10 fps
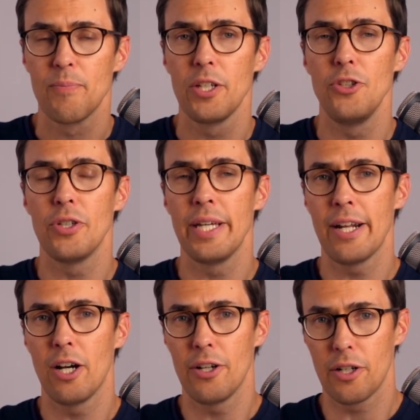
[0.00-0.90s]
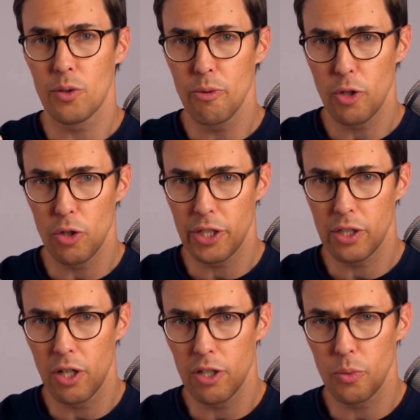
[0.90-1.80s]
You get on our group coaching
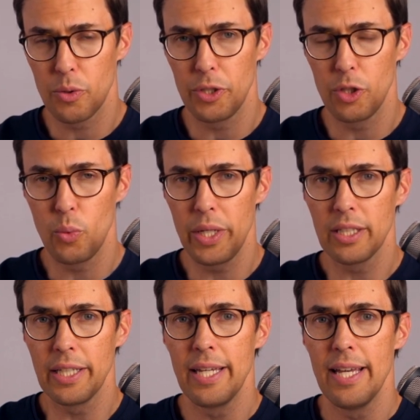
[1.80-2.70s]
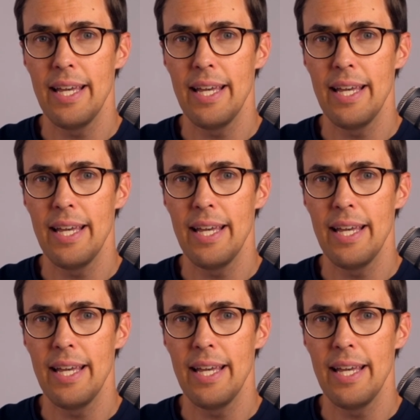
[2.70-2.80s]
calls, which we do weekly,